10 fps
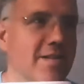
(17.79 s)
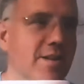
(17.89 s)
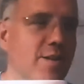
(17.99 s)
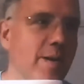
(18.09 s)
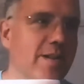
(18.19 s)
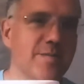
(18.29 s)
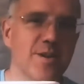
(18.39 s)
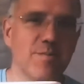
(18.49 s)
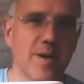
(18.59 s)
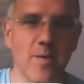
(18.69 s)
so you spend so much
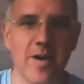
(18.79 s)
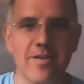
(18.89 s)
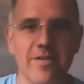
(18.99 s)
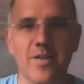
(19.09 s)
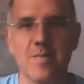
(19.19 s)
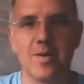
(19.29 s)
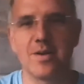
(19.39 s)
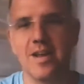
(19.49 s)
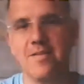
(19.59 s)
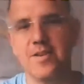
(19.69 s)
money when you're in the
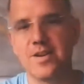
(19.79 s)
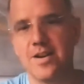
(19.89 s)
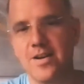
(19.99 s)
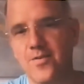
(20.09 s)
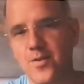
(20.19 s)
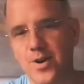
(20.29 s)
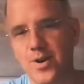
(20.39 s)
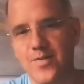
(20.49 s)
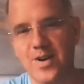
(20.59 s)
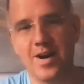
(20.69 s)
Maldives, you can only
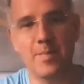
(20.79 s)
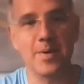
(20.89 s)
afford